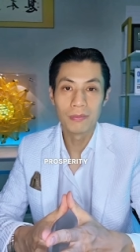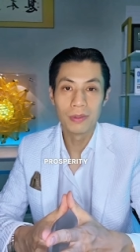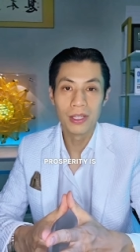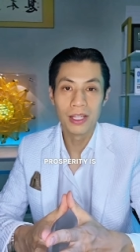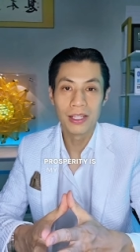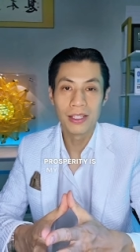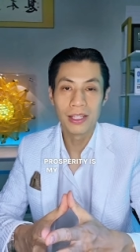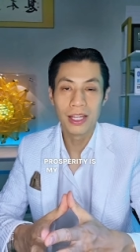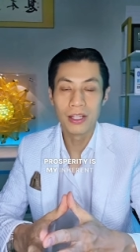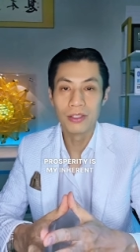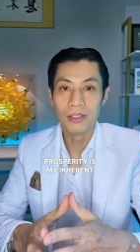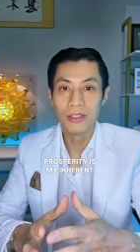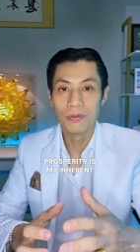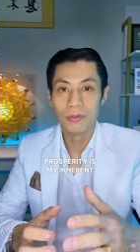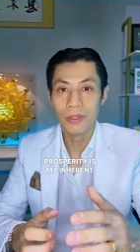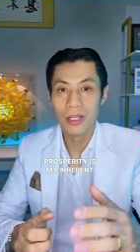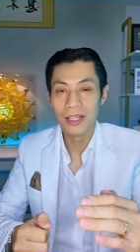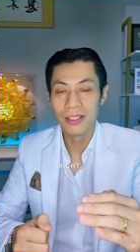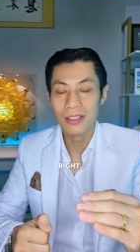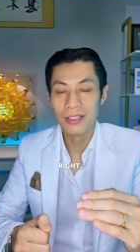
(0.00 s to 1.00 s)
is my inherent
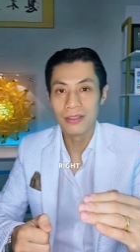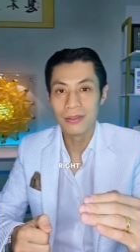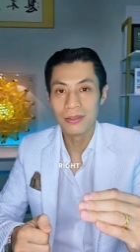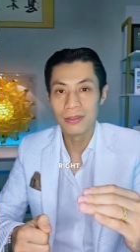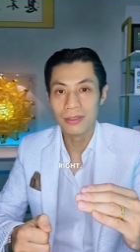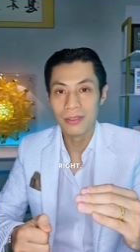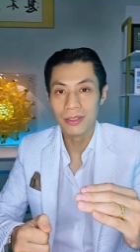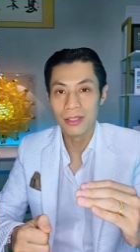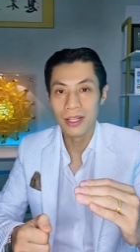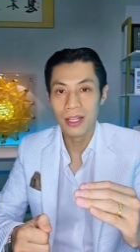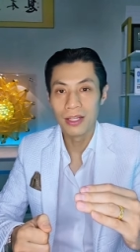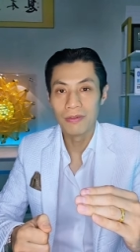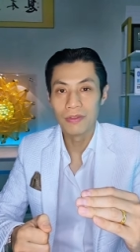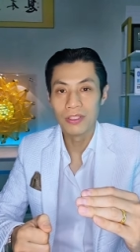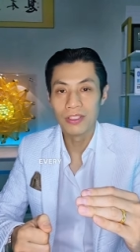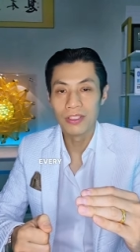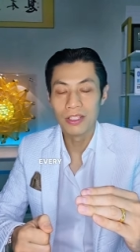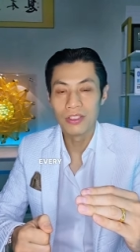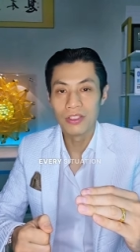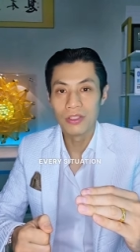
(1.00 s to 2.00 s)
right.
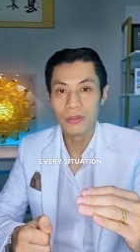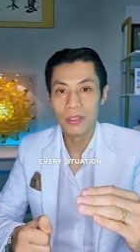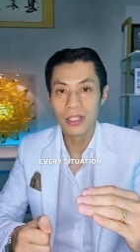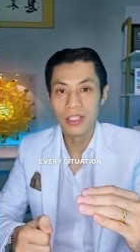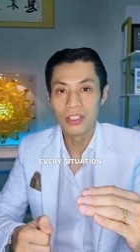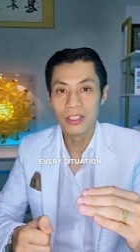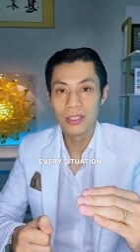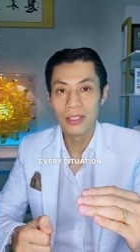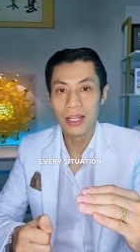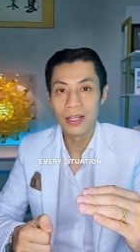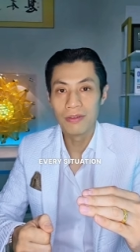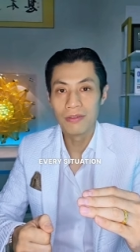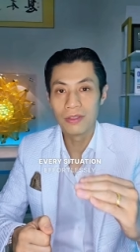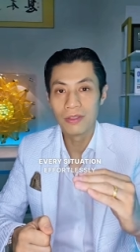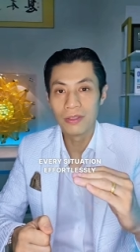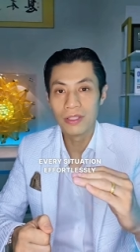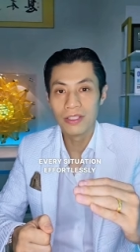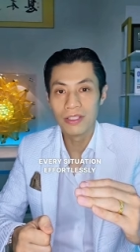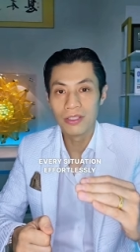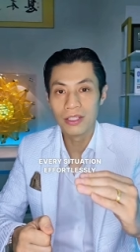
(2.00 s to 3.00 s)
Every situation
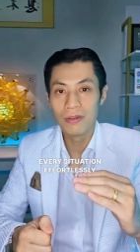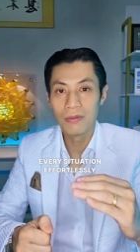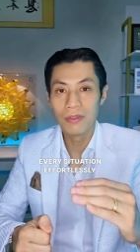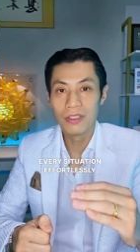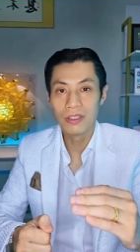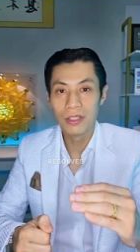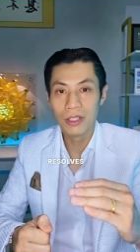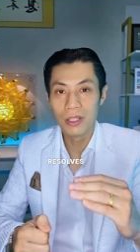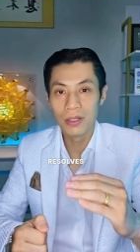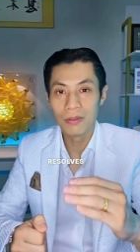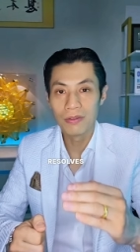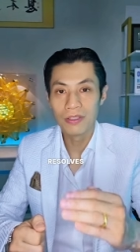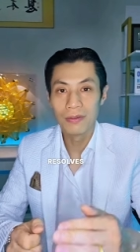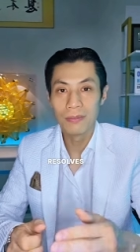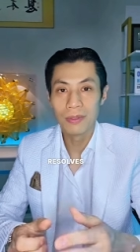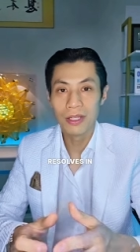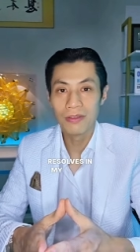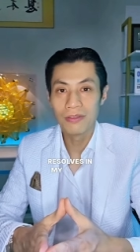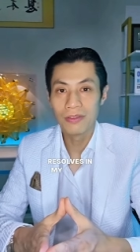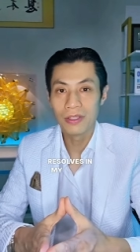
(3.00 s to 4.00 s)
effortlessly resolves
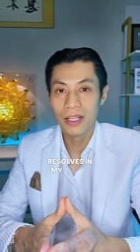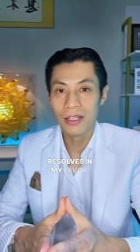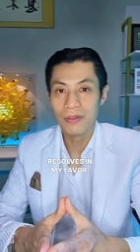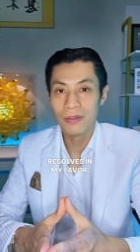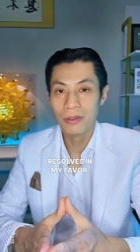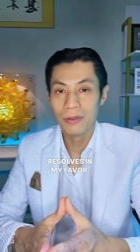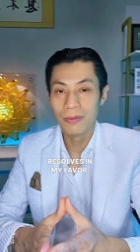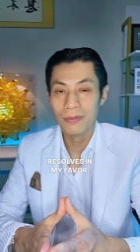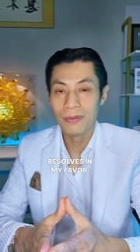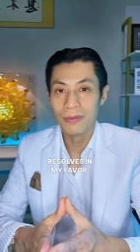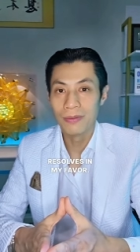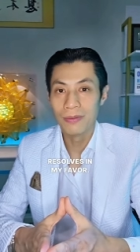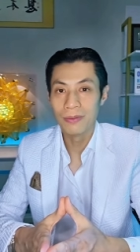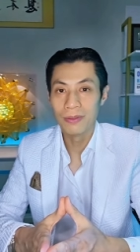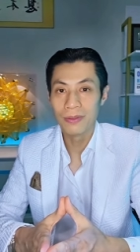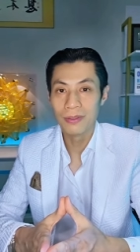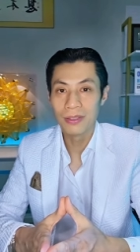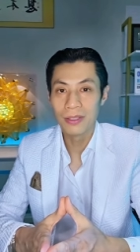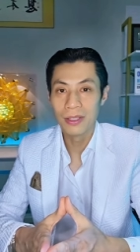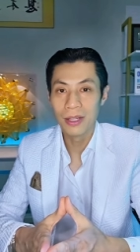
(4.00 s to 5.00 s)
in my favor.
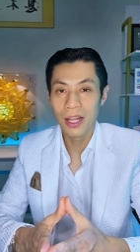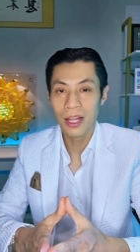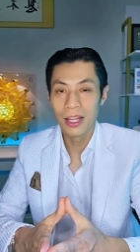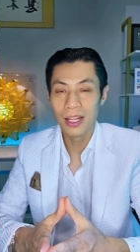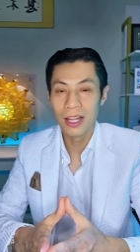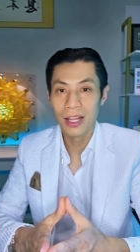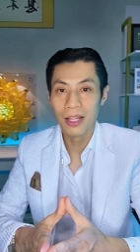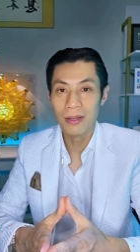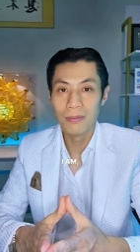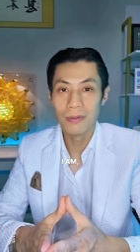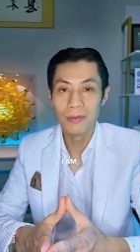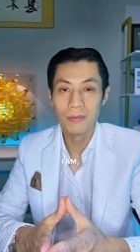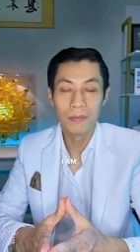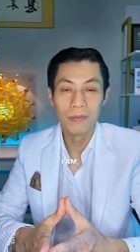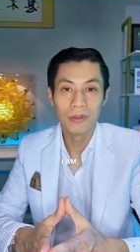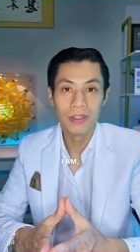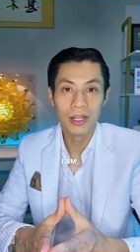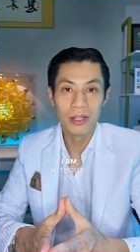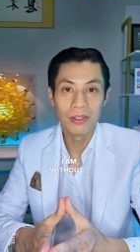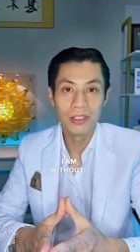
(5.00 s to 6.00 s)
I am,
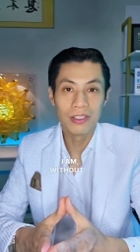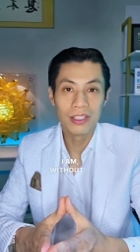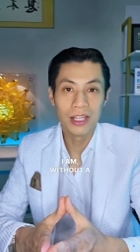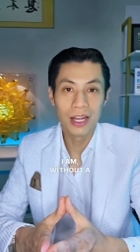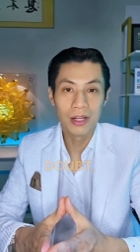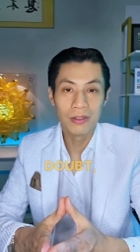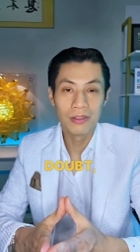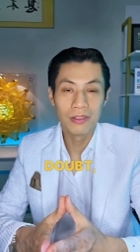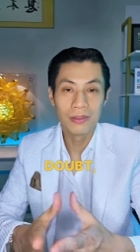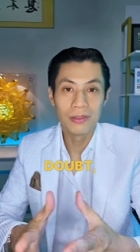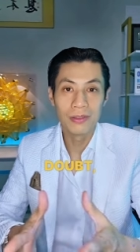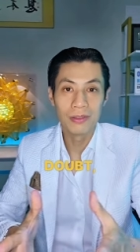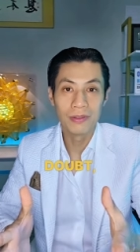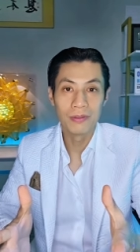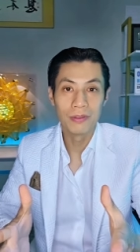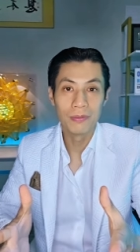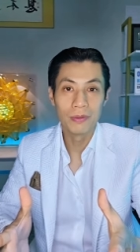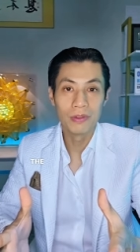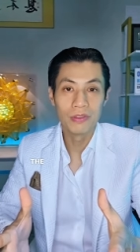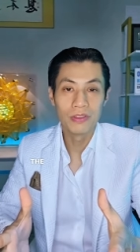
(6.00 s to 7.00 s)
without a doubt,
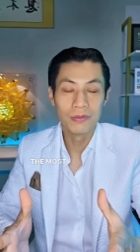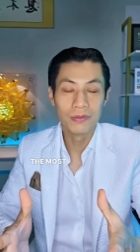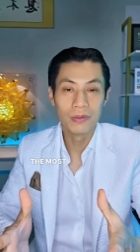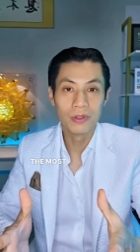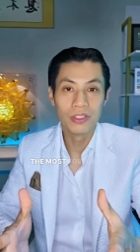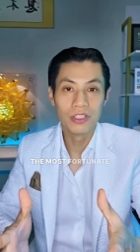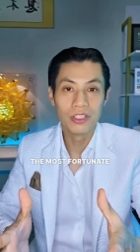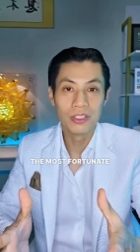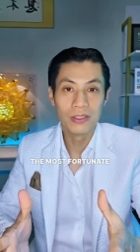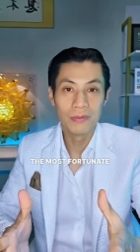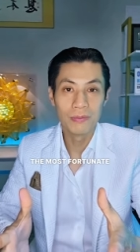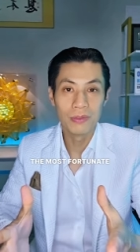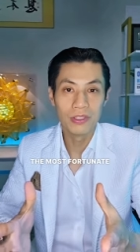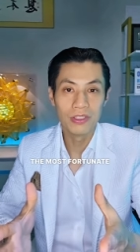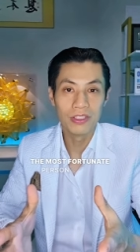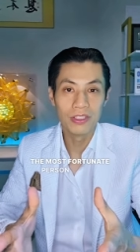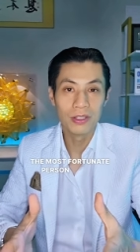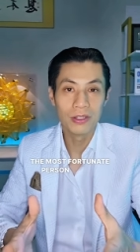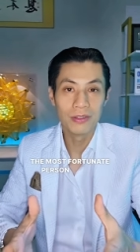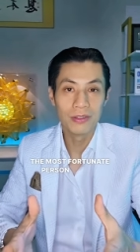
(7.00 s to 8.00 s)
the most fortunate
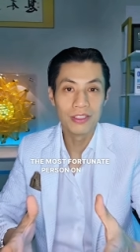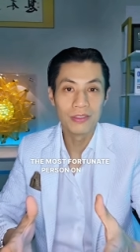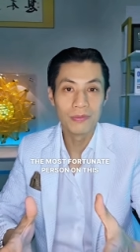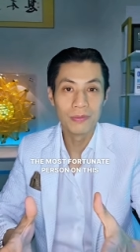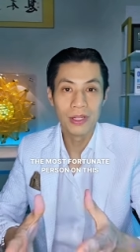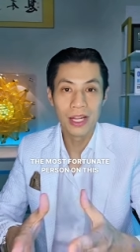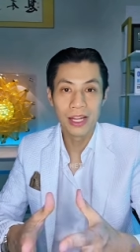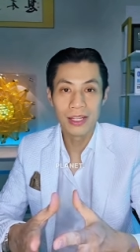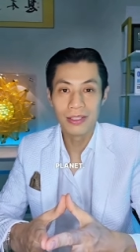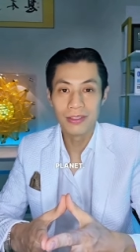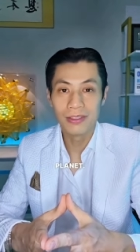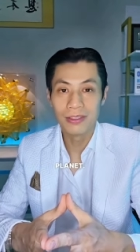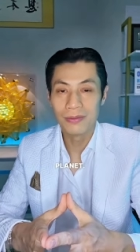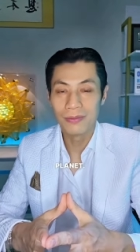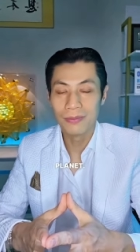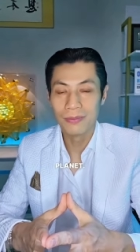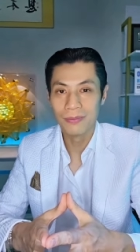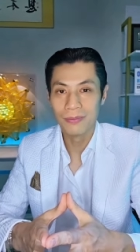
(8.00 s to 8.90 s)
person on this planet.